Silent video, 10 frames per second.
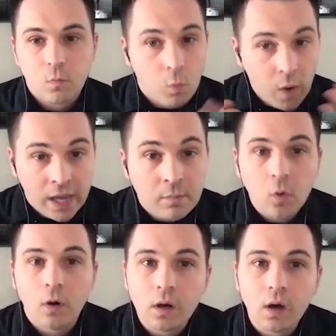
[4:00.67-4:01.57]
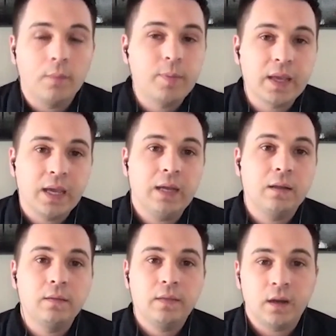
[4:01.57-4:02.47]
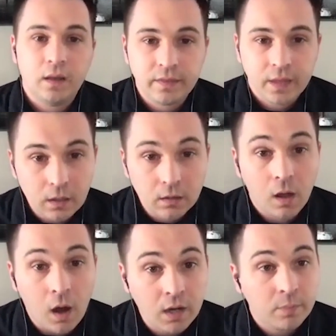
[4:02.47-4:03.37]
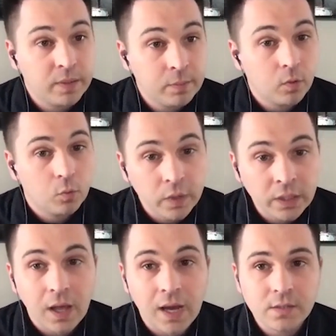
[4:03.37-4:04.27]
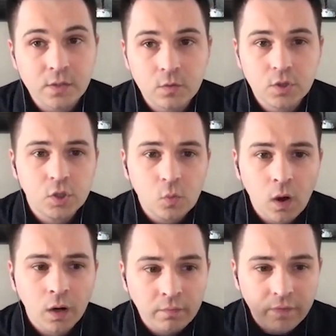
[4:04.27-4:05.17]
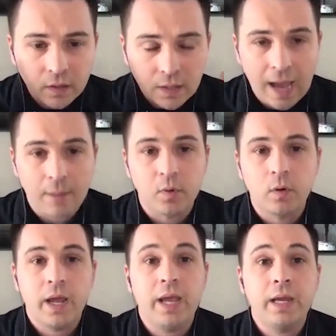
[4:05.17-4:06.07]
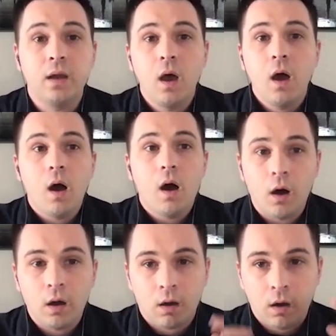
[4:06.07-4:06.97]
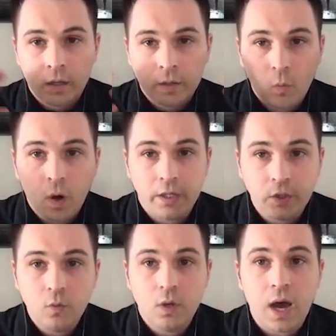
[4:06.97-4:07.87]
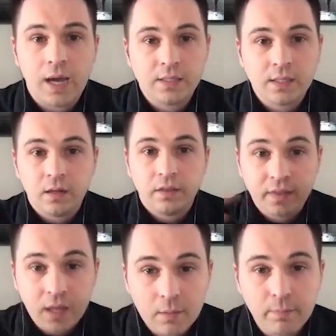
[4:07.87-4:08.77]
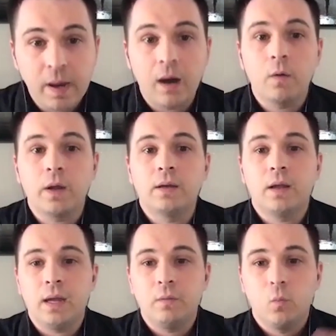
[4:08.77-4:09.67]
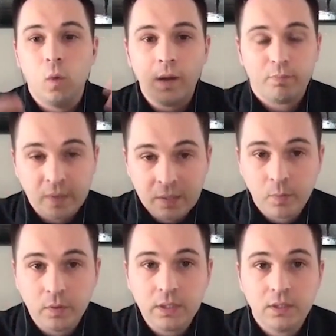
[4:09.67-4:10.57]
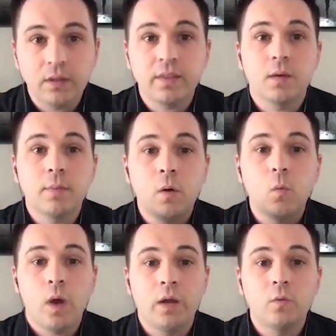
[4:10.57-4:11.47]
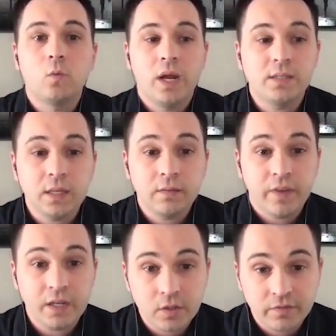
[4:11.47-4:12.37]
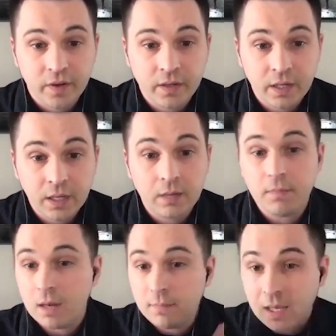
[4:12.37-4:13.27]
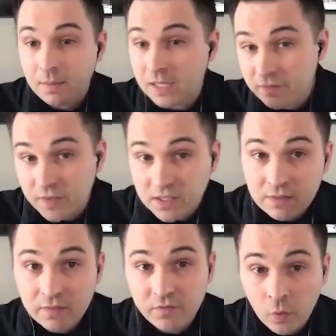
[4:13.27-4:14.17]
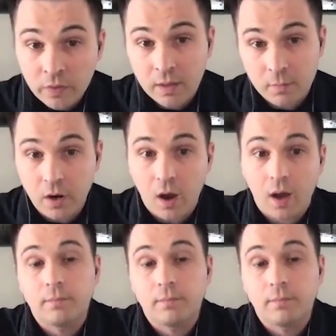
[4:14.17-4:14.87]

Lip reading: way more complicated than I think a lot of people realize. So do you want to elaborate on what you guys kind of think about, and what people need to think about when raising venture funding, and maybe if it's even for them or not?